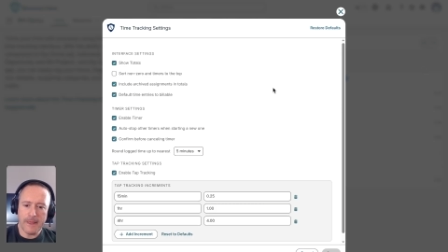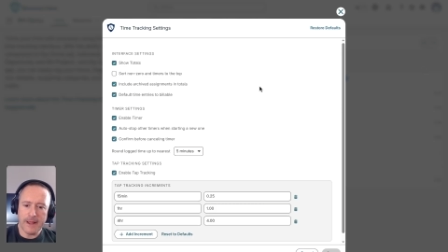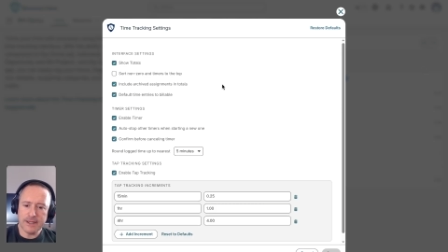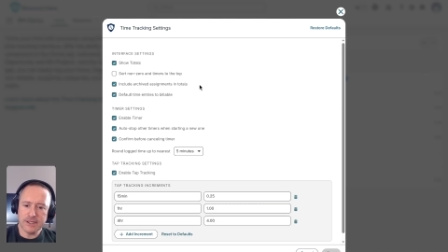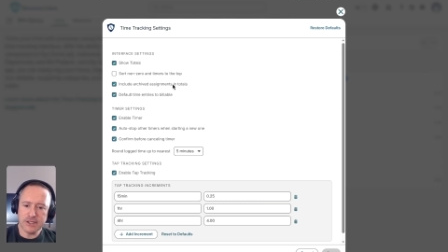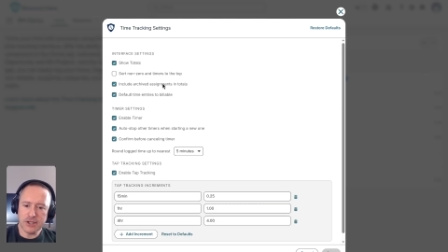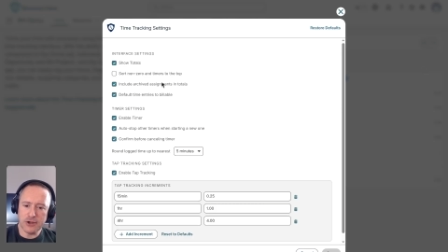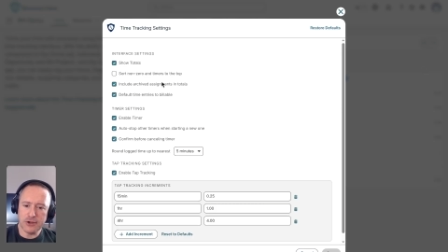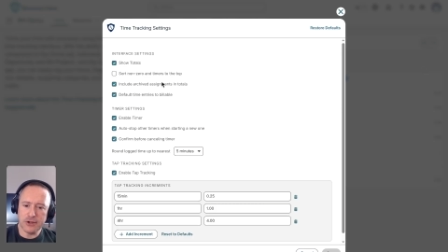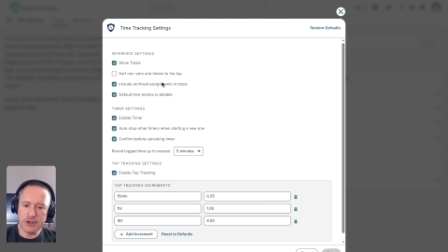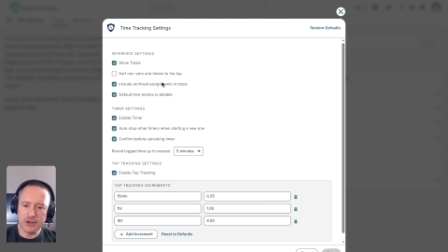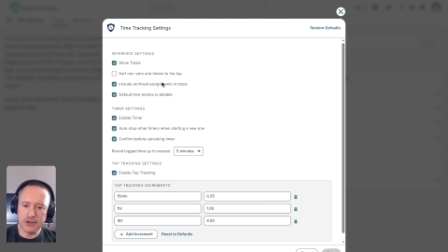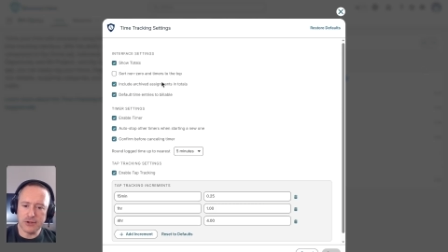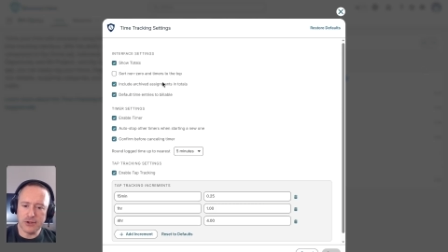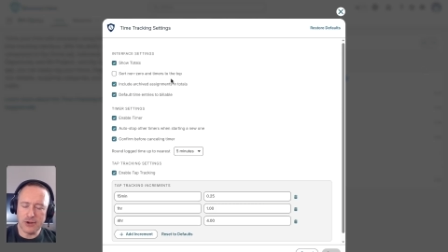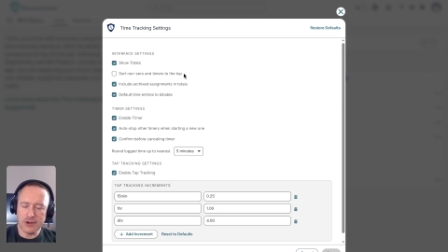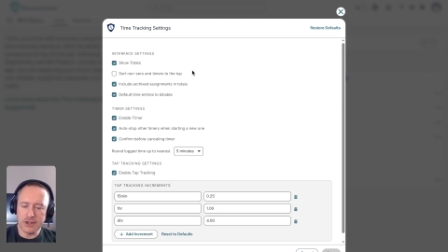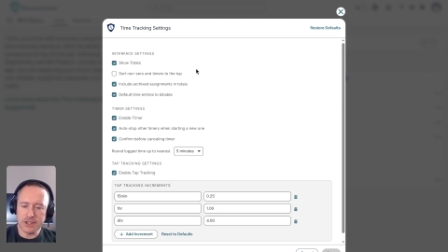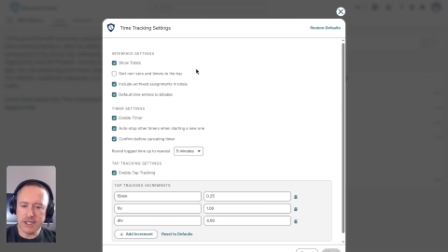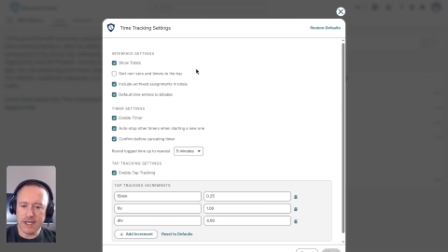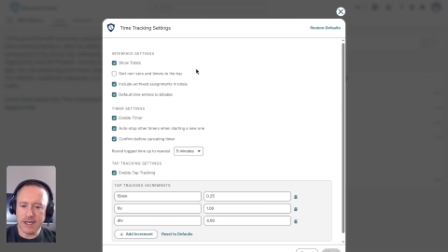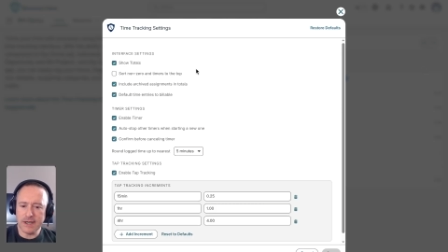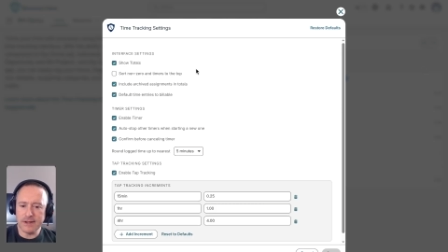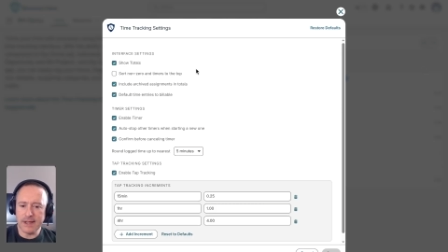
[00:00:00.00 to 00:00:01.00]
So you'll
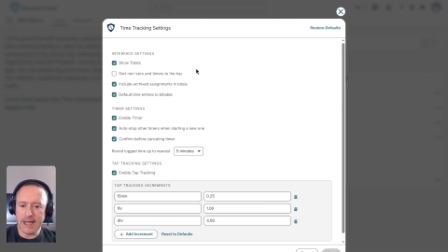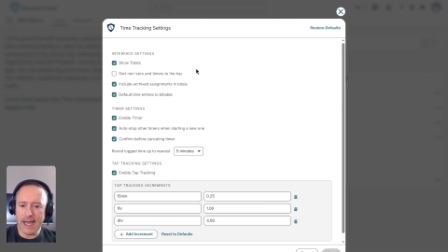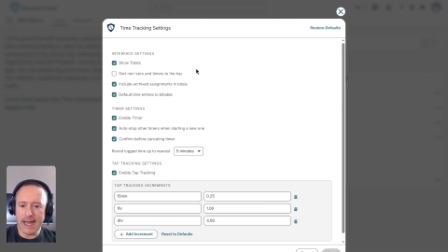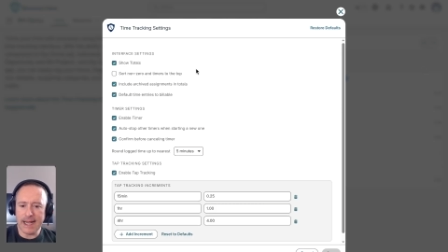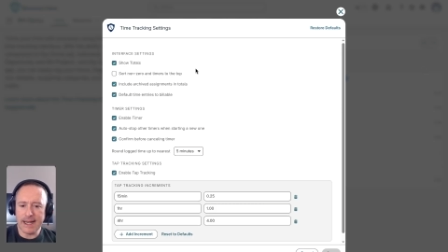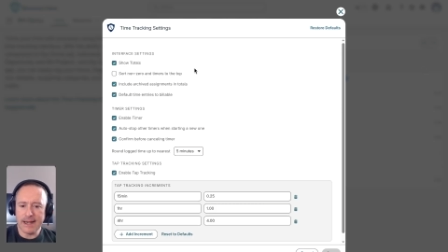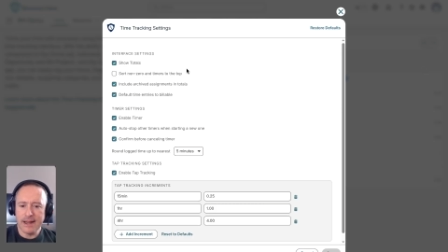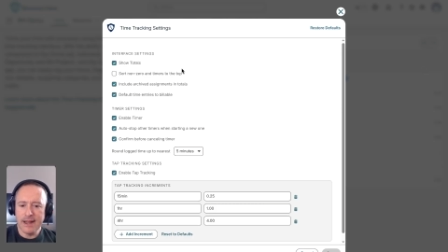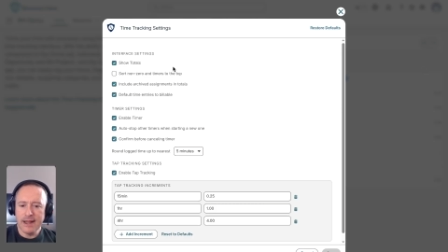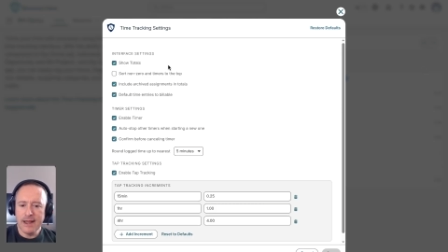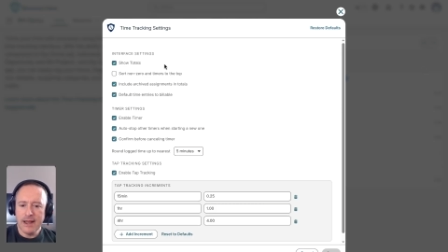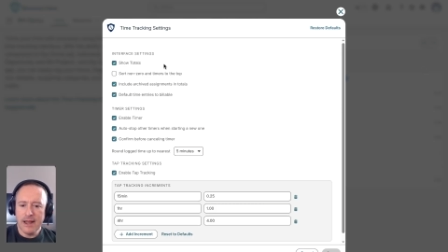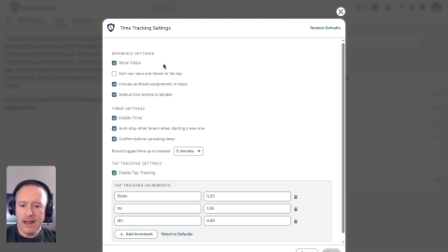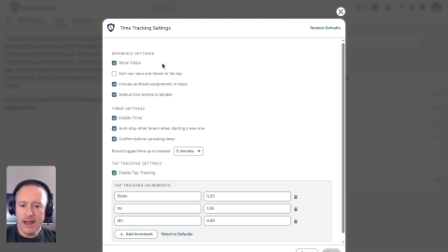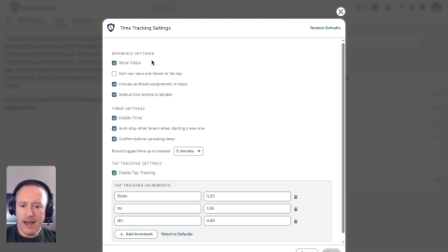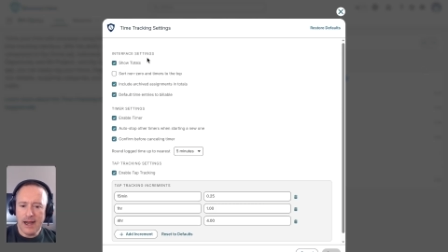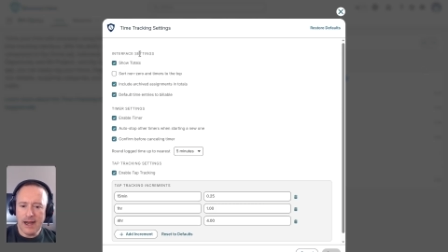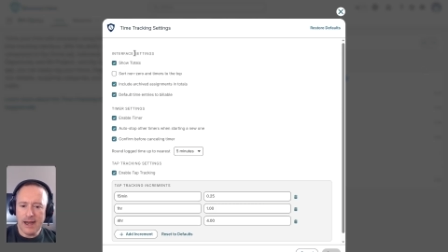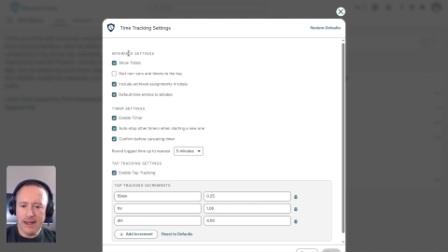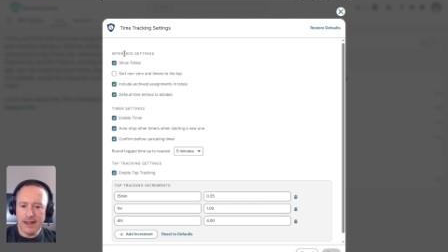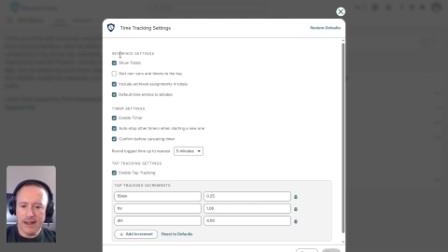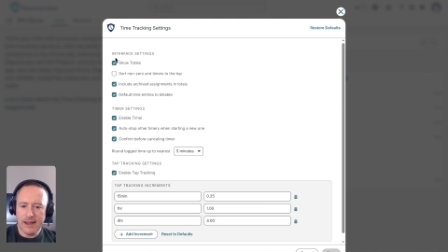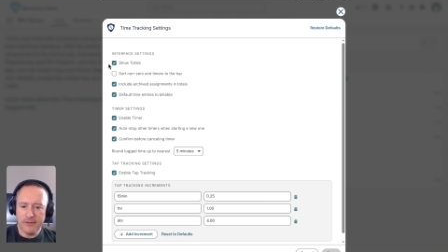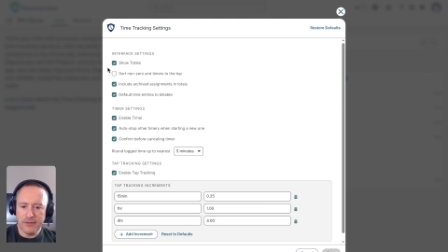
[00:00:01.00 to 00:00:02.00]
notice here that
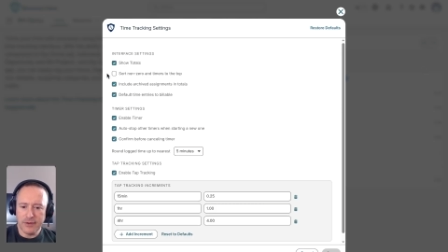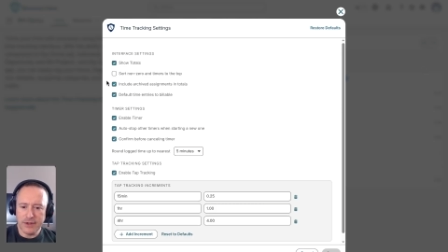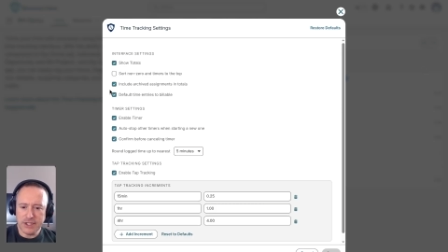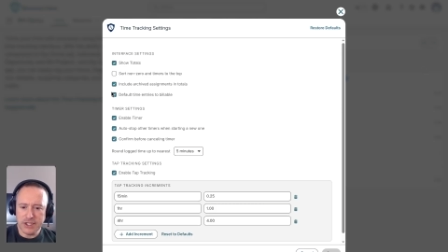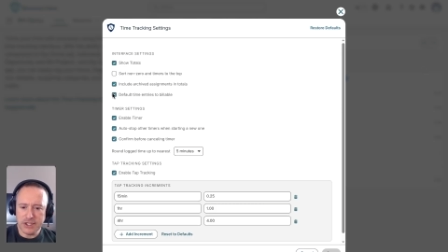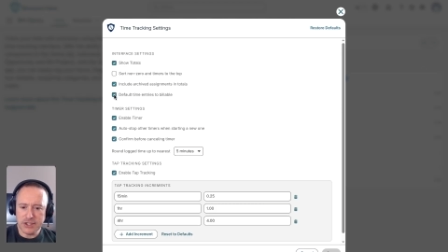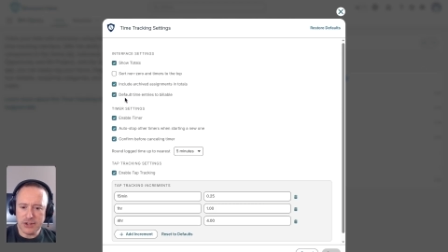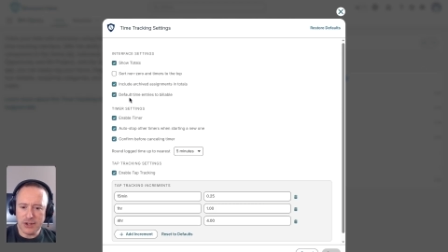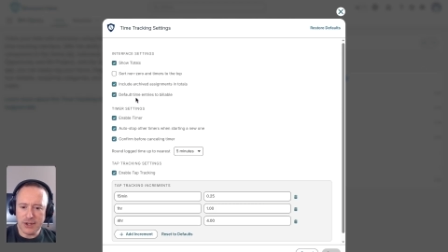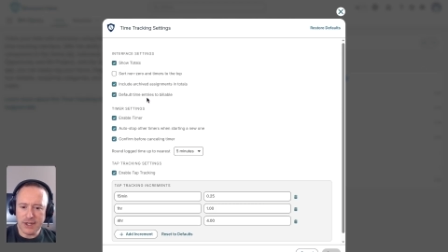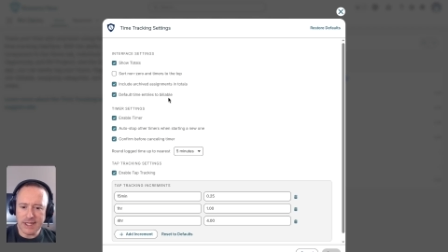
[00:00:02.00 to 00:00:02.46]
if we just